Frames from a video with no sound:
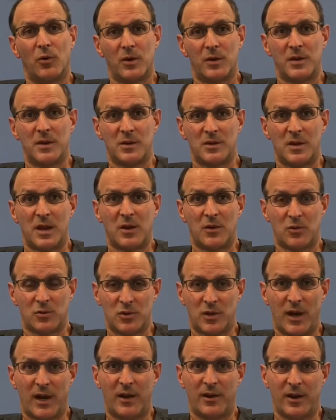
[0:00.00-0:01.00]
you get your
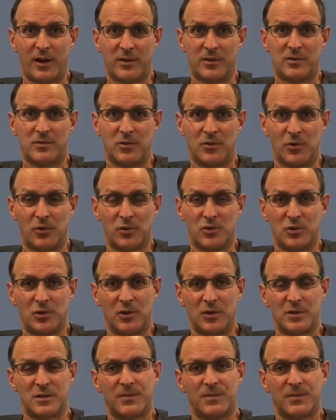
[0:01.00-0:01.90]
child on your insurance.